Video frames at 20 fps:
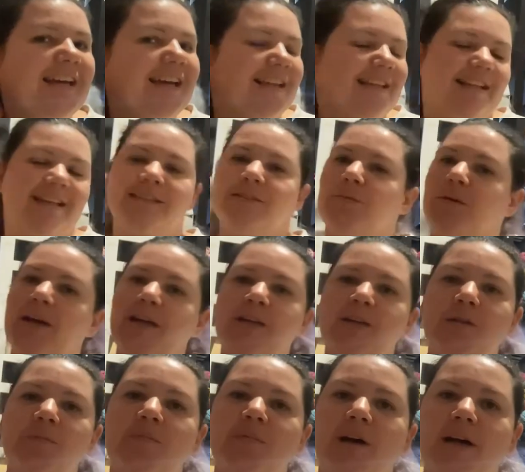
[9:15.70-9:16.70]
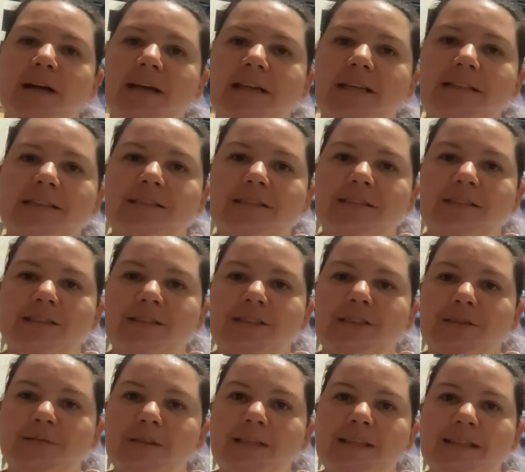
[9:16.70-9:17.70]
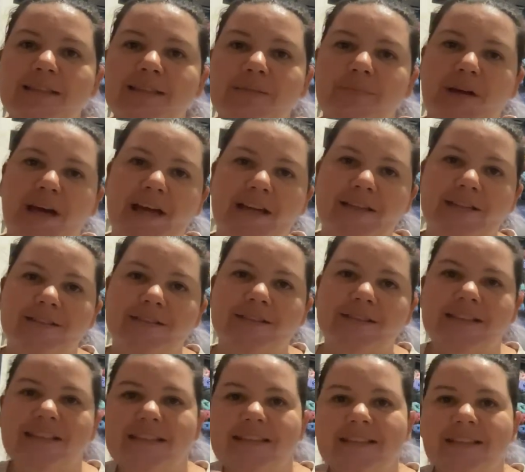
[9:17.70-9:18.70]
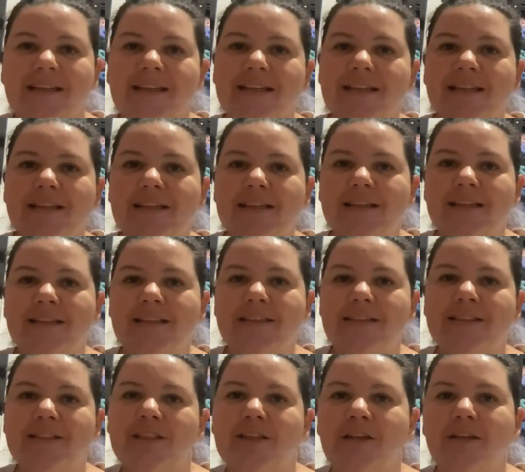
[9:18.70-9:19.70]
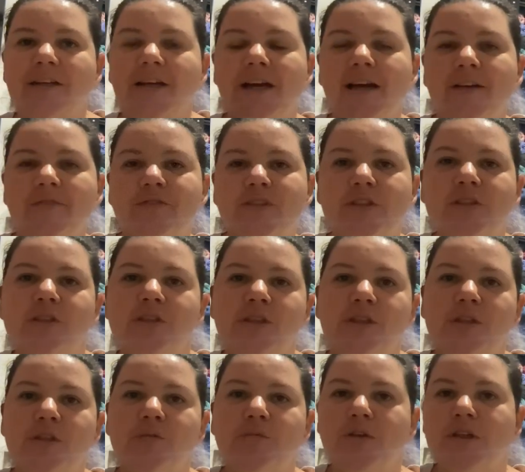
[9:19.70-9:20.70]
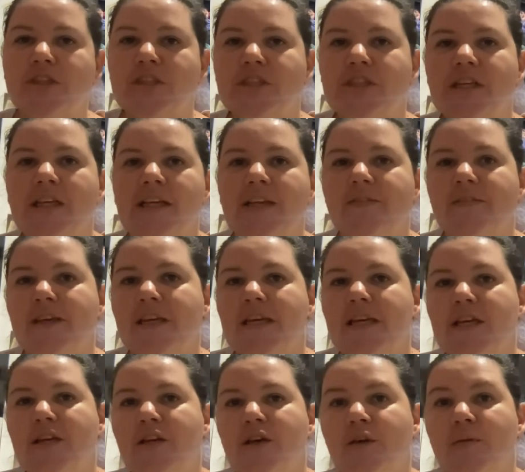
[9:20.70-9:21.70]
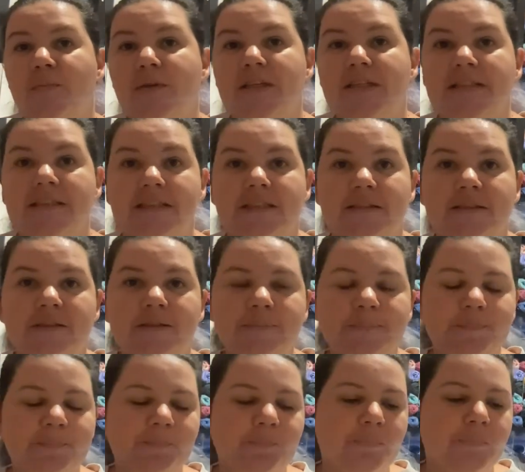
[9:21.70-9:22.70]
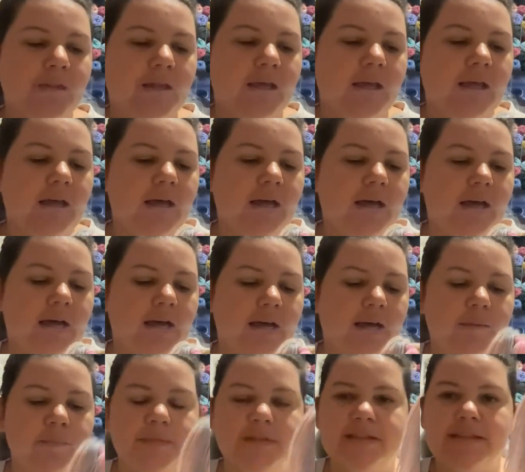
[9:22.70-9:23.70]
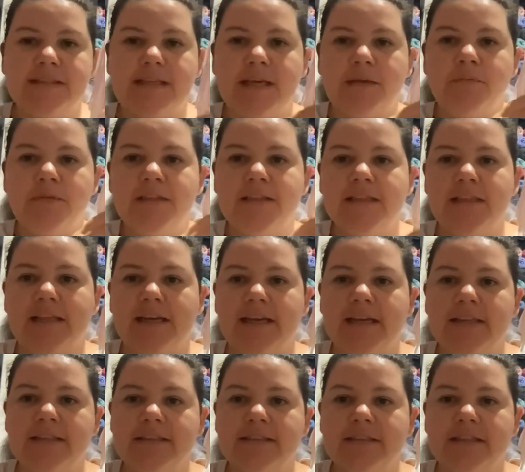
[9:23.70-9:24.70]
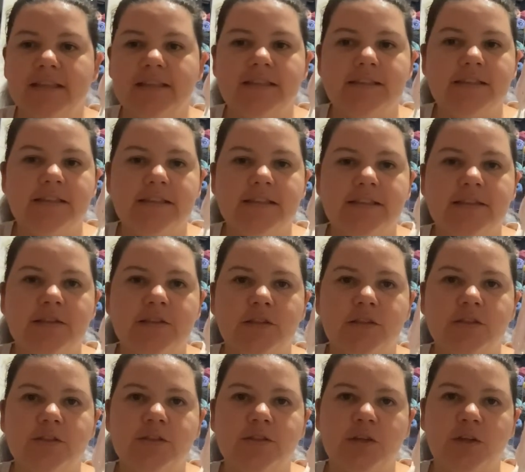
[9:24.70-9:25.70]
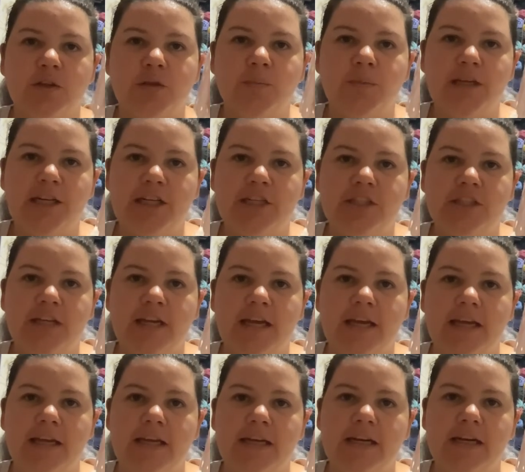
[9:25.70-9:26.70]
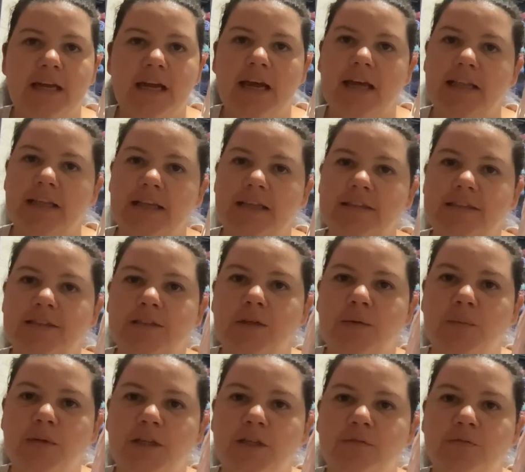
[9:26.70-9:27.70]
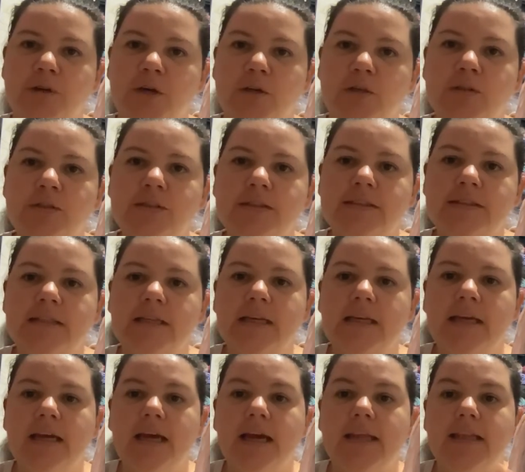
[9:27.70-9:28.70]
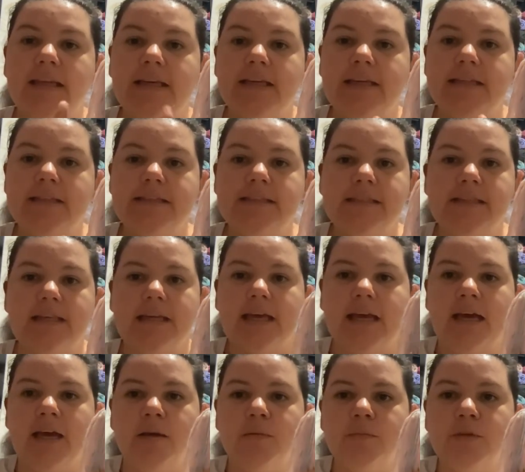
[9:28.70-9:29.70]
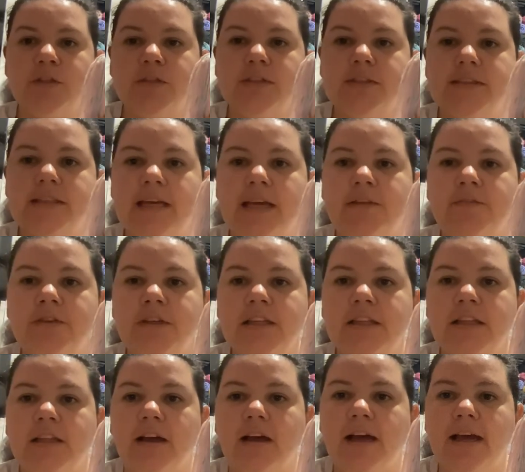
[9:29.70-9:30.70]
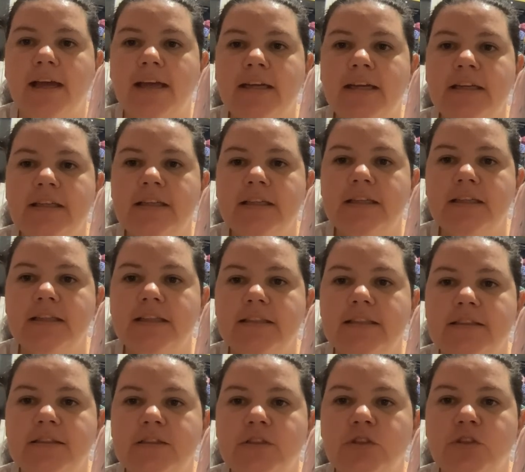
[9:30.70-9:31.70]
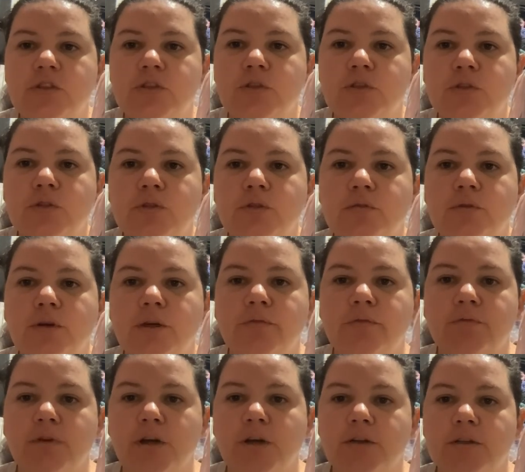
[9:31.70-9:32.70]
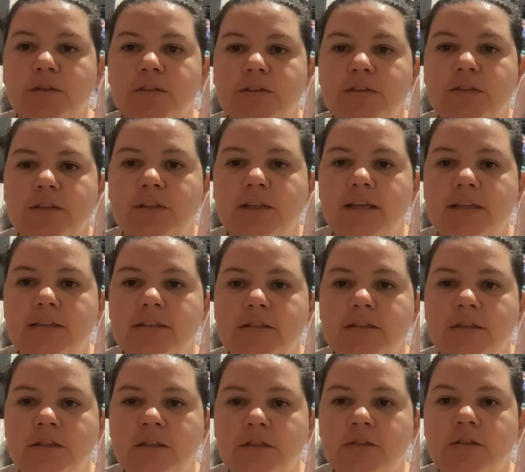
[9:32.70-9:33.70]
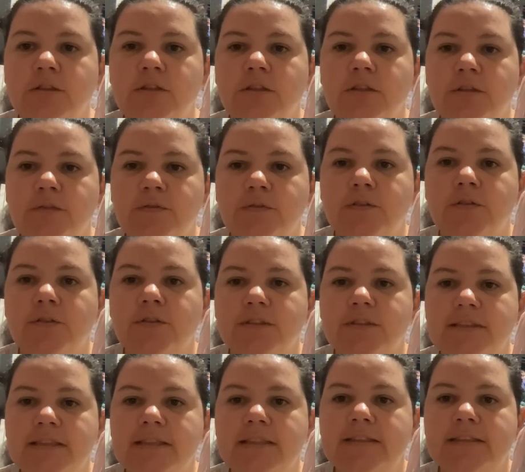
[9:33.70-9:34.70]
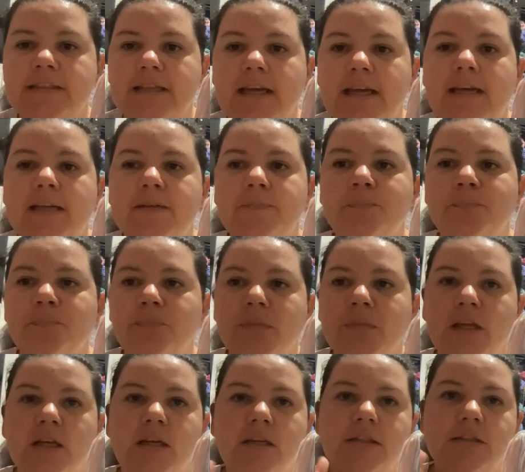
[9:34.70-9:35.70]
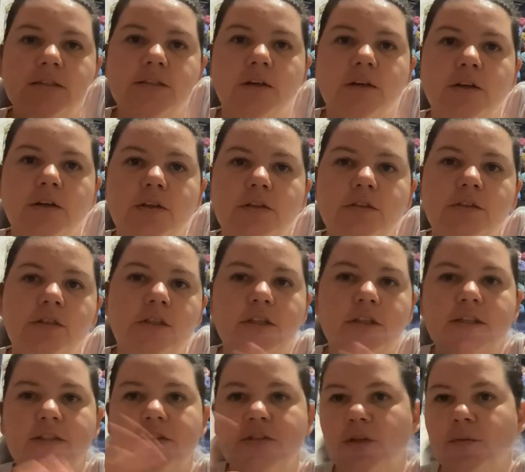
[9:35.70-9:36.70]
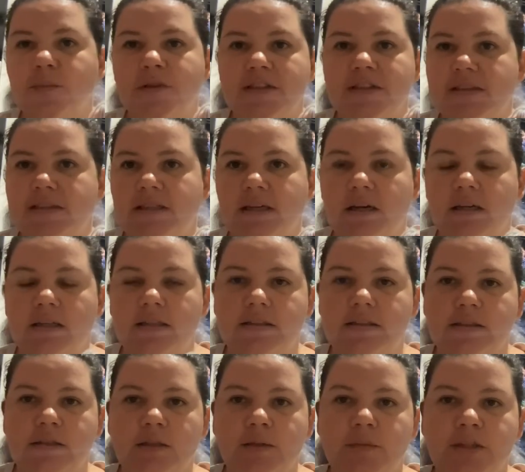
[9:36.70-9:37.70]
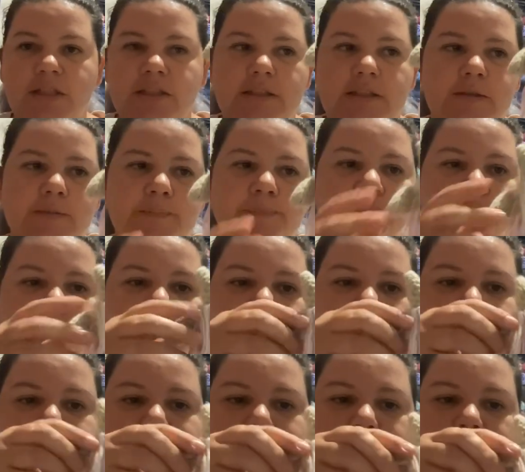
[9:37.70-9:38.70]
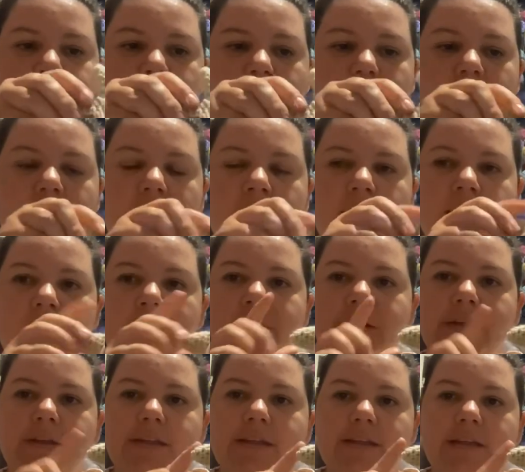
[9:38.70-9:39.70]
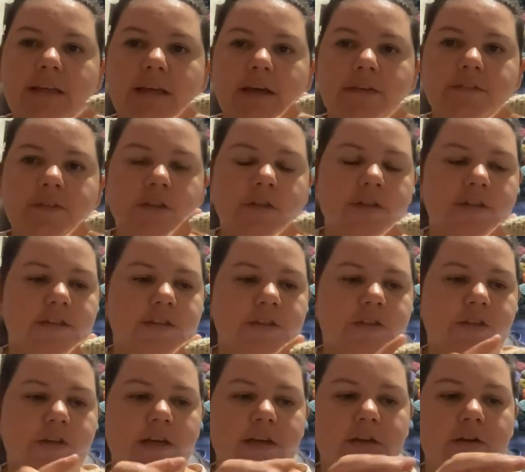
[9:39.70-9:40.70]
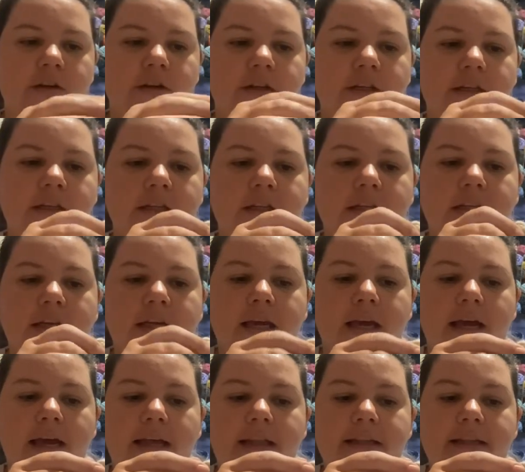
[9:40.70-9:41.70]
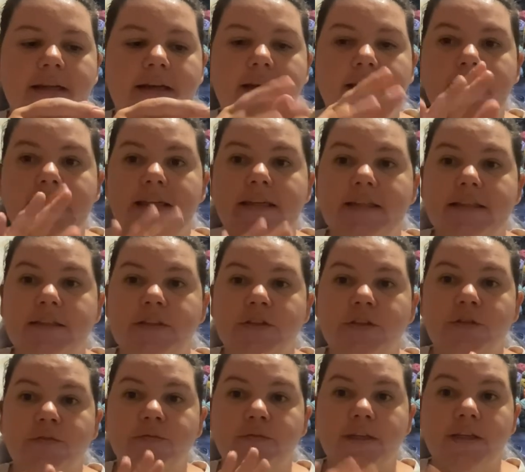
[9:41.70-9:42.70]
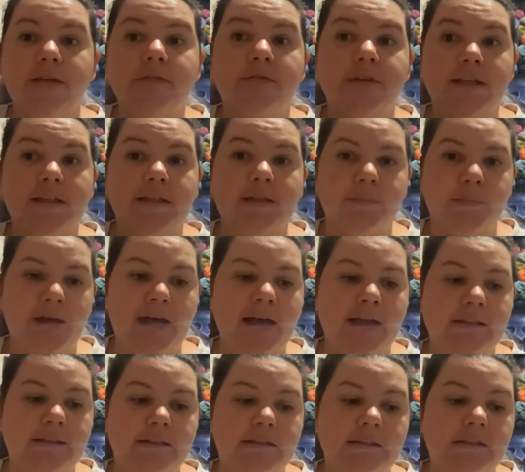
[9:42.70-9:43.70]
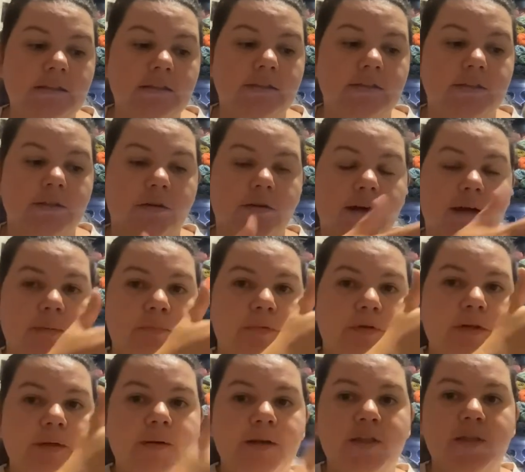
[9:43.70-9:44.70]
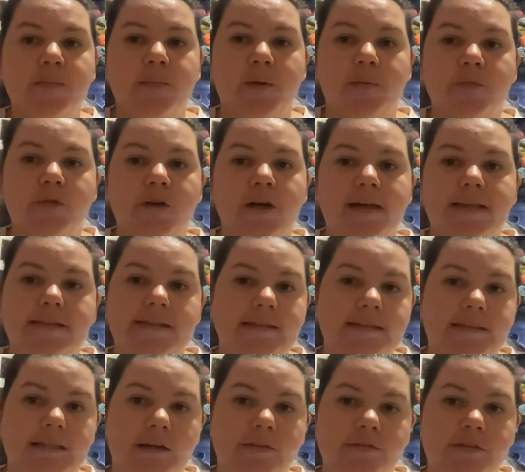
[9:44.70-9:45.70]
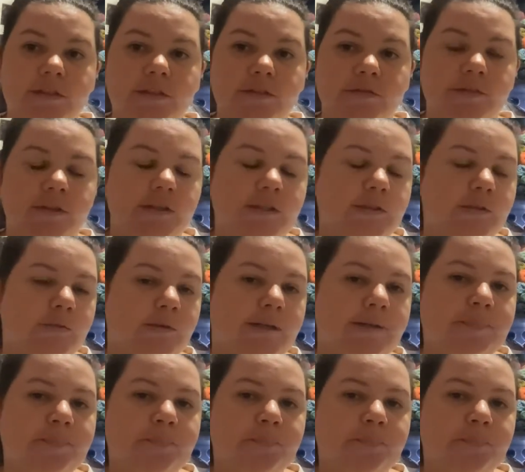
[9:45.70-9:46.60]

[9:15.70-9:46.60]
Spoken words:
That's why I don't mind doing this pattern, because it's like a, you know, afternoon, watch TV, no big deal. Same with the legs, like it's just so many chain and then so many rows, and they're easy to count because every line is 2 rows, so that's 2, 4, 6, 8. So you can stop and start, it's no big deal. The only thing you have to concentrate on, and that I needed to reread the pattern, so I pretty much memorized this after the first one,